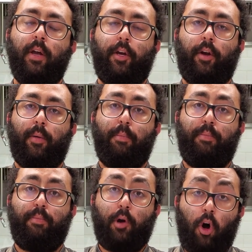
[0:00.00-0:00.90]
you're
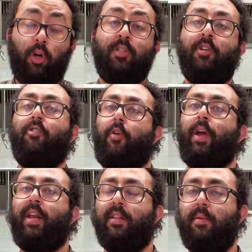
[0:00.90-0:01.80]

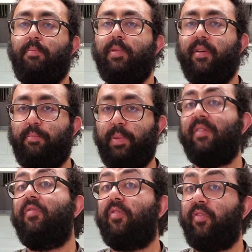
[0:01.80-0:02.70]
concentrating the
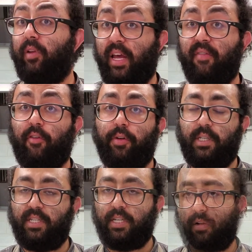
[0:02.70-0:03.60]
beef flavor
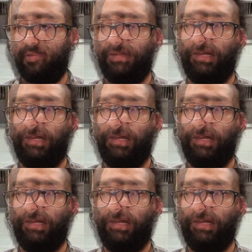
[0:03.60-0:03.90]
itself.